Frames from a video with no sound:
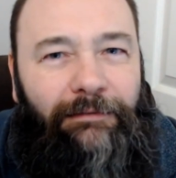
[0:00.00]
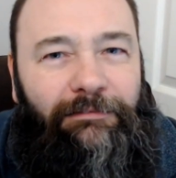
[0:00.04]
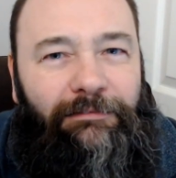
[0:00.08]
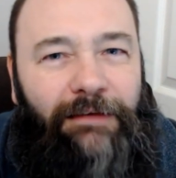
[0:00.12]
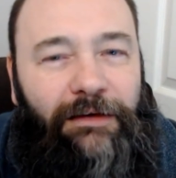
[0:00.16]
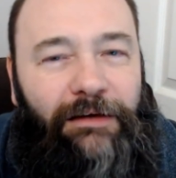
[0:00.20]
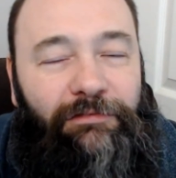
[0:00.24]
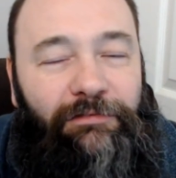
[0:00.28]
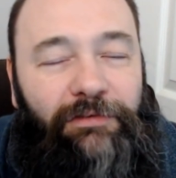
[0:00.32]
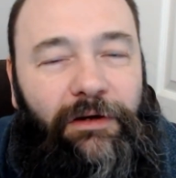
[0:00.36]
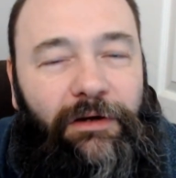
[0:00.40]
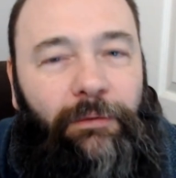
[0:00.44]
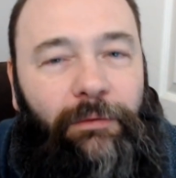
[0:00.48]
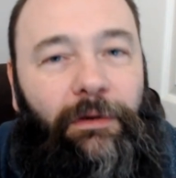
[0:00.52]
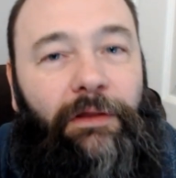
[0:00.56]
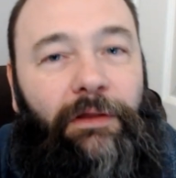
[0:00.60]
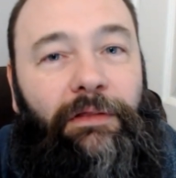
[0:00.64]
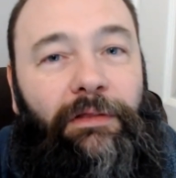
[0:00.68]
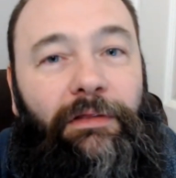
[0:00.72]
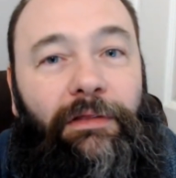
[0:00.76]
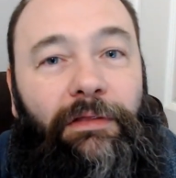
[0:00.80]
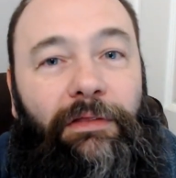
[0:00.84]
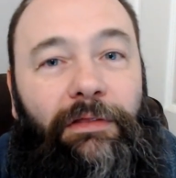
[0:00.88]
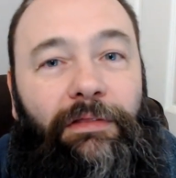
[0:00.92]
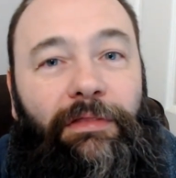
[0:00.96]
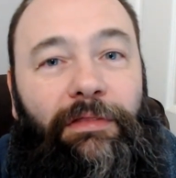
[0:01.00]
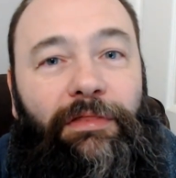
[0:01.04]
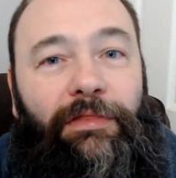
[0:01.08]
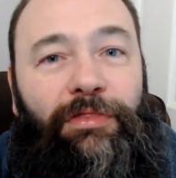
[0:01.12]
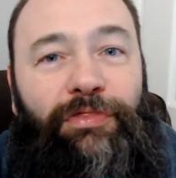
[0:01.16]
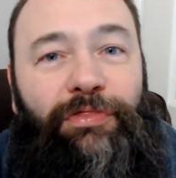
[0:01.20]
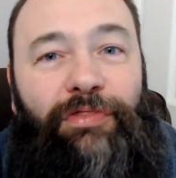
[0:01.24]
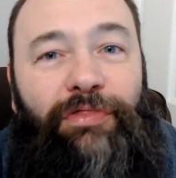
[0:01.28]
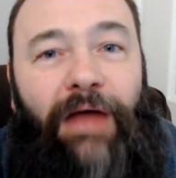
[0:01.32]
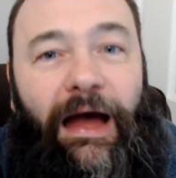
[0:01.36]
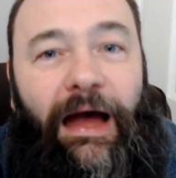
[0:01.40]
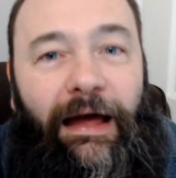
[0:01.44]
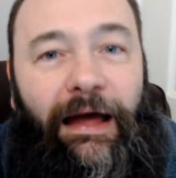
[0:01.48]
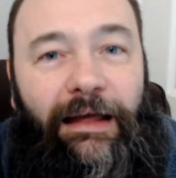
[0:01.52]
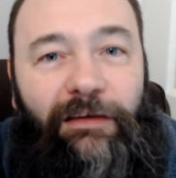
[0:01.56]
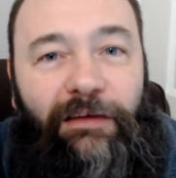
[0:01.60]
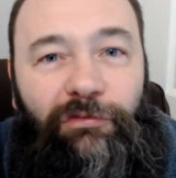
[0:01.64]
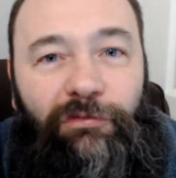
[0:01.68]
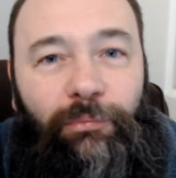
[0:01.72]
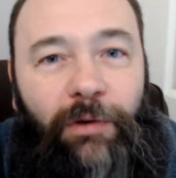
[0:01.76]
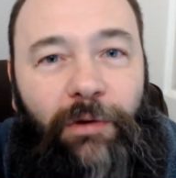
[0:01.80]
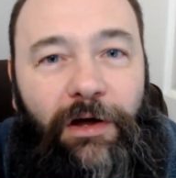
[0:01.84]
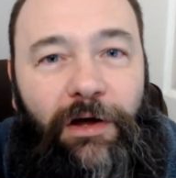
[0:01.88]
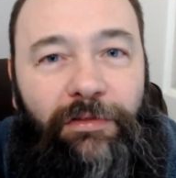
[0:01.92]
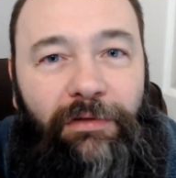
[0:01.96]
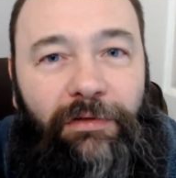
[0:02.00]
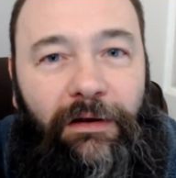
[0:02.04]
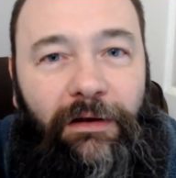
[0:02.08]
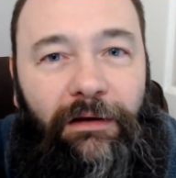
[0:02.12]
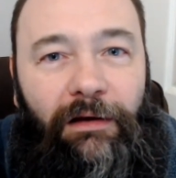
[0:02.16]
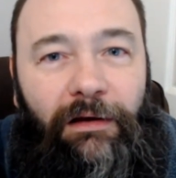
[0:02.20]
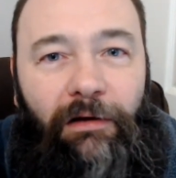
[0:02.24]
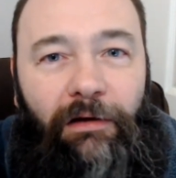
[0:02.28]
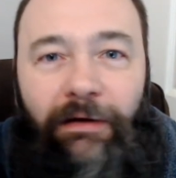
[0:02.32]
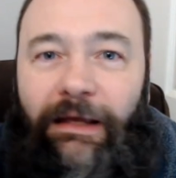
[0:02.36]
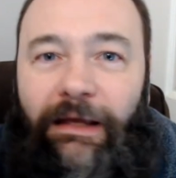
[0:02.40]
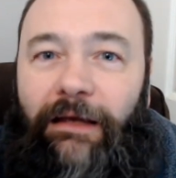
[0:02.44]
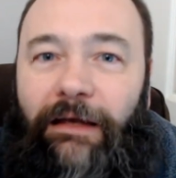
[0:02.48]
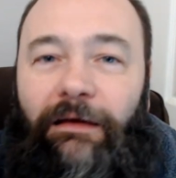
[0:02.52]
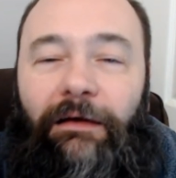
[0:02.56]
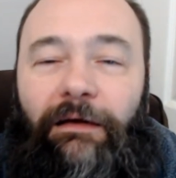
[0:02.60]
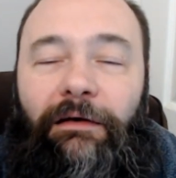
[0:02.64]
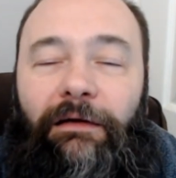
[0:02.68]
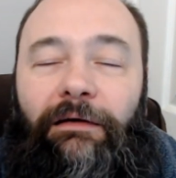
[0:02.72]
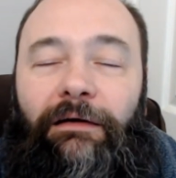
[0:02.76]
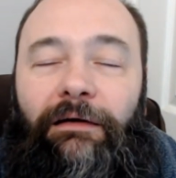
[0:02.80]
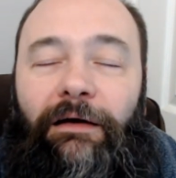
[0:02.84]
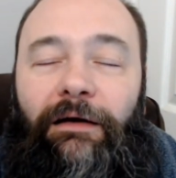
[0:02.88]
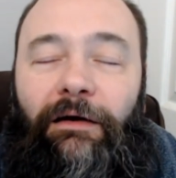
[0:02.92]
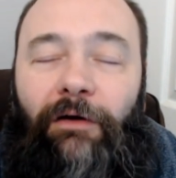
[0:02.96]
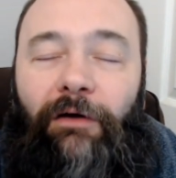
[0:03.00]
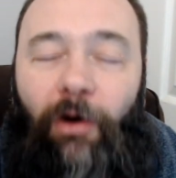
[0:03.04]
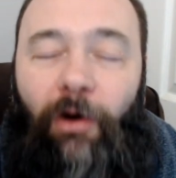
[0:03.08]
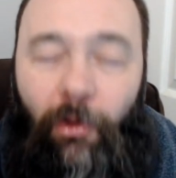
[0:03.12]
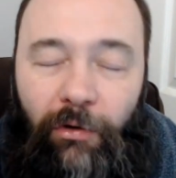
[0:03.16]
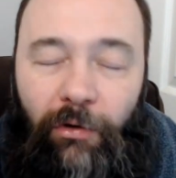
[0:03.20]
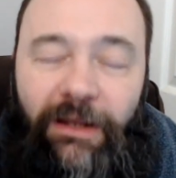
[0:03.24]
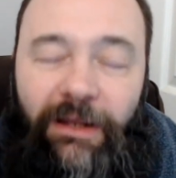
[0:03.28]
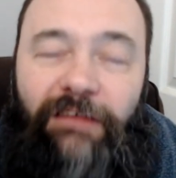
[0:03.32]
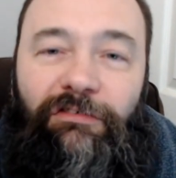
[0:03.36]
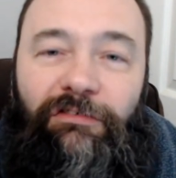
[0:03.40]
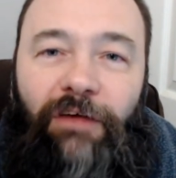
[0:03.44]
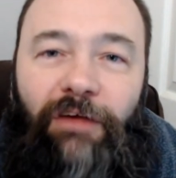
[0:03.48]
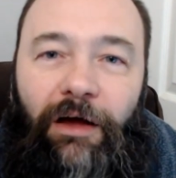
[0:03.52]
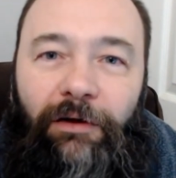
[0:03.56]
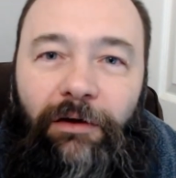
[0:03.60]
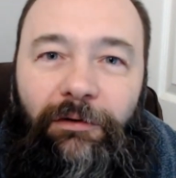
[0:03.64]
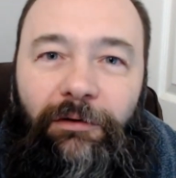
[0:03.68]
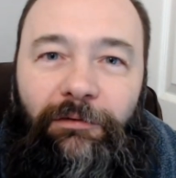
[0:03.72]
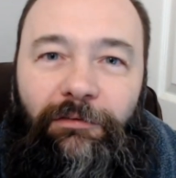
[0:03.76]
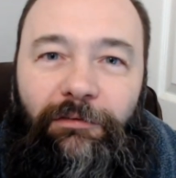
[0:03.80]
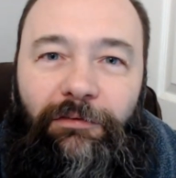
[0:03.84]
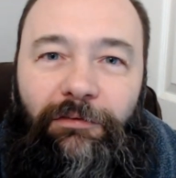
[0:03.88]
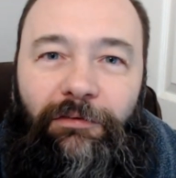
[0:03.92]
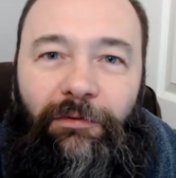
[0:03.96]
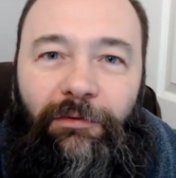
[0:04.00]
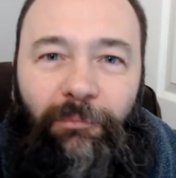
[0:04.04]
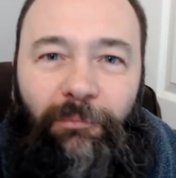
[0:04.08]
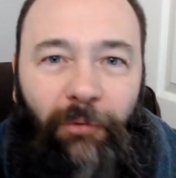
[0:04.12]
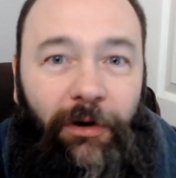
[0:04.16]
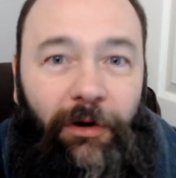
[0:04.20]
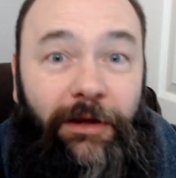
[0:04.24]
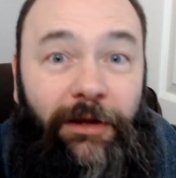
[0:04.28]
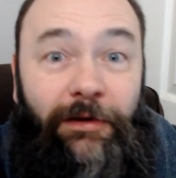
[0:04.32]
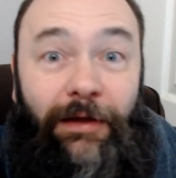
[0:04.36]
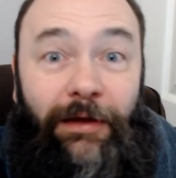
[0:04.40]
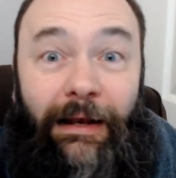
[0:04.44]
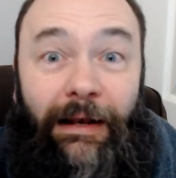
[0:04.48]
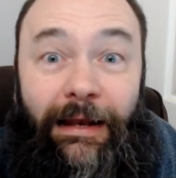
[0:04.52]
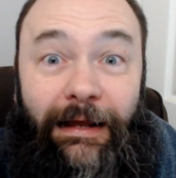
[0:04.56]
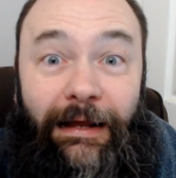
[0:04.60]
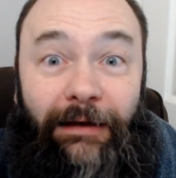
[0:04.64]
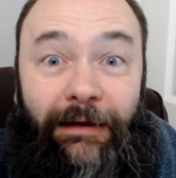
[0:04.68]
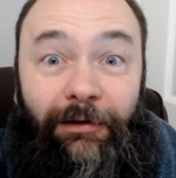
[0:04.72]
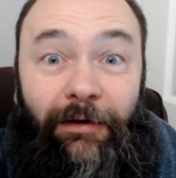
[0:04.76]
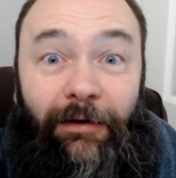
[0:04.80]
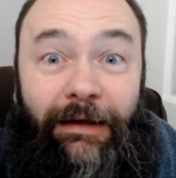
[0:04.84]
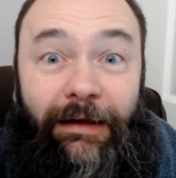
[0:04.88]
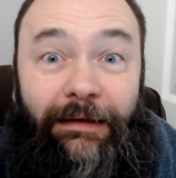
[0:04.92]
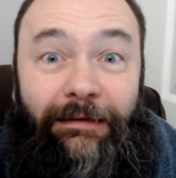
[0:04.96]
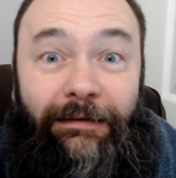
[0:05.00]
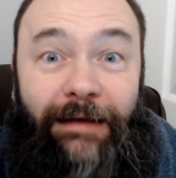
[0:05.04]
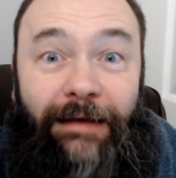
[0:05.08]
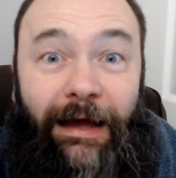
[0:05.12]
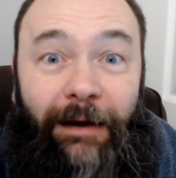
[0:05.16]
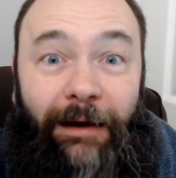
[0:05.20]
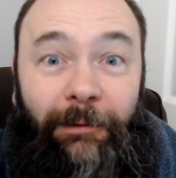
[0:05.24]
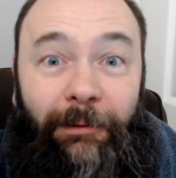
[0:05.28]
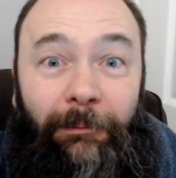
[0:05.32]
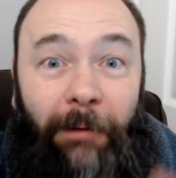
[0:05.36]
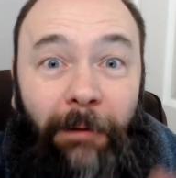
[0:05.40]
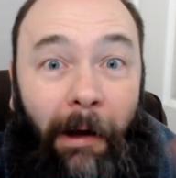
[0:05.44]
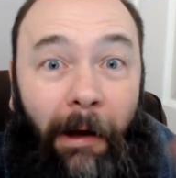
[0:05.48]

dear viewer, that is worth a like on its own. Why don't you click like now?